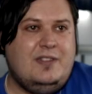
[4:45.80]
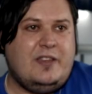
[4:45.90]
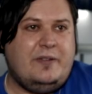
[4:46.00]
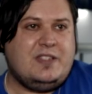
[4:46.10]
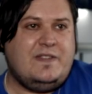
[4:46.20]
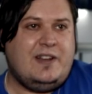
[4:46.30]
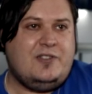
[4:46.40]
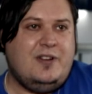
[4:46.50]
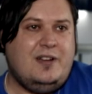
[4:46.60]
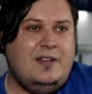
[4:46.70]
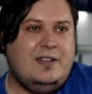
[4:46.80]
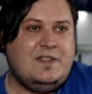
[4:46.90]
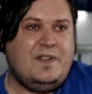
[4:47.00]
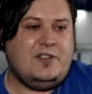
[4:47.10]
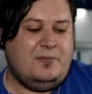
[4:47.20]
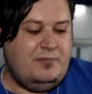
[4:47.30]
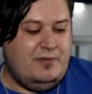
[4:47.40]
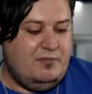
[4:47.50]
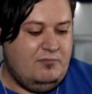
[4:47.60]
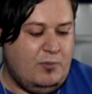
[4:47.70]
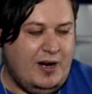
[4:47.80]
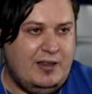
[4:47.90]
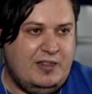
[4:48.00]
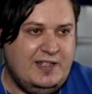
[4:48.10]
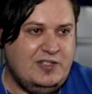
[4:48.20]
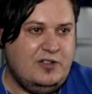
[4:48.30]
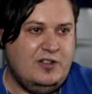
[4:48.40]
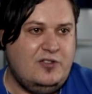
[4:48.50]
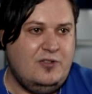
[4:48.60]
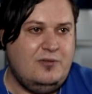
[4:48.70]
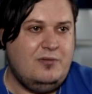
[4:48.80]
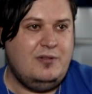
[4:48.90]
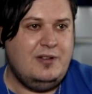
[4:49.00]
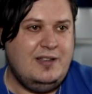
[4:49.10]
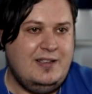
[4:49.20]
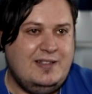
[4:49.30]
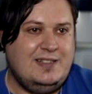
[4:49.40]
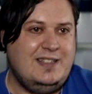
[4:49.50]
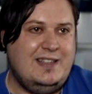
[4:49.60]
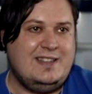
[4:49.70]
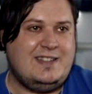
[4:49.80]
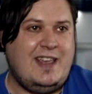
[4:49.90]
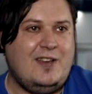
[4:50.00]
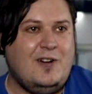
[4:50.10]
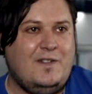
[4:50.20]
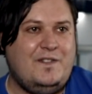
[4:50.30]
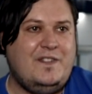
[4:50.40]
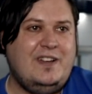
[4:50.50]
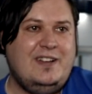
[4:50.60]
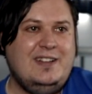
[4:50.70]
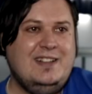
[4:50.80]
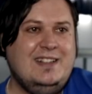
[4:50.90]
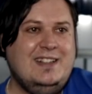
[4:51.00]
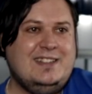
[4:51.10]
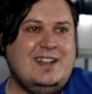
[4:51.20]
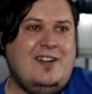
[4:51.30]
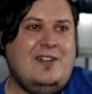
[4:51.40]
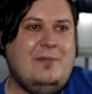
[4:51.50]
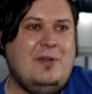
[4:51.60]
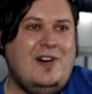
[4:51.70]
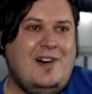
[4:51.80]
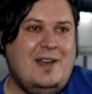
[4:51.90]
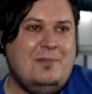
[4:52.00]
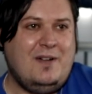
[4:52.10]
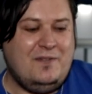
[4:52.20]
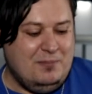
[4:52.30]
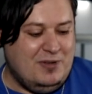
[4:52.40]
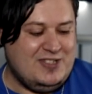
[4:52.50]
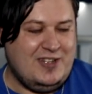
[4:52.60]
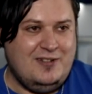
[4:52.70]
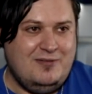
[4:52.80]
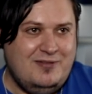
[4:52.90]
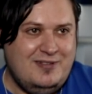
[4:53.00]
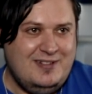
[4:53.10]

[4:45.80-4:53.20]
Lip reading: So a Spectra, one of the things you can do is take off. So now I'm high above the Moscow.